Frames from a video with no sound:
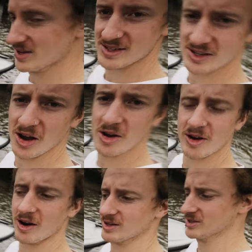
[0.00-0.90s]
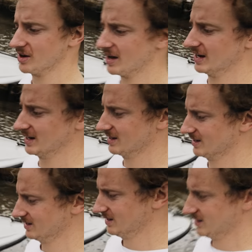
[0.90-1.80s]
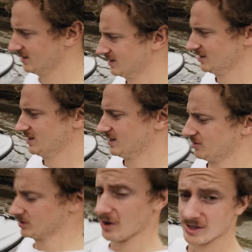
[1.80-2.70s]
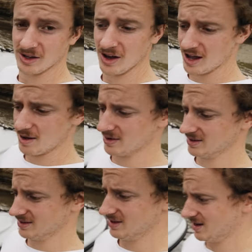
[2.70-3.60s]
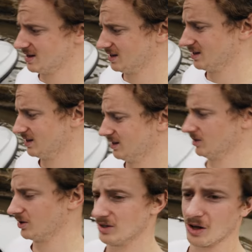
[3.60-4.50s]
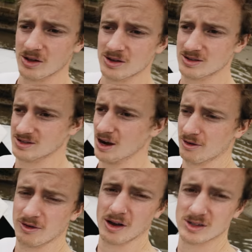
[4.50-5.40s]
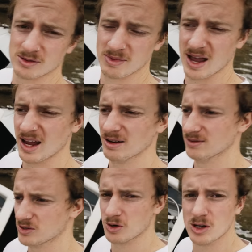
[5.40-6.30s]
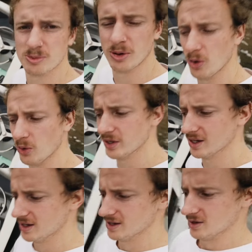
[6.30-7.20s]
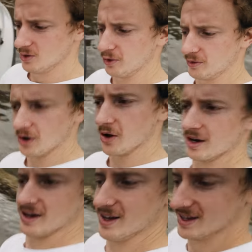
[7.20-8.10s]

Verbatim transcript: So very exciting. It's a lot of time and yeah, a lot of dollars, sacrifices made, strings pulled. We've got it.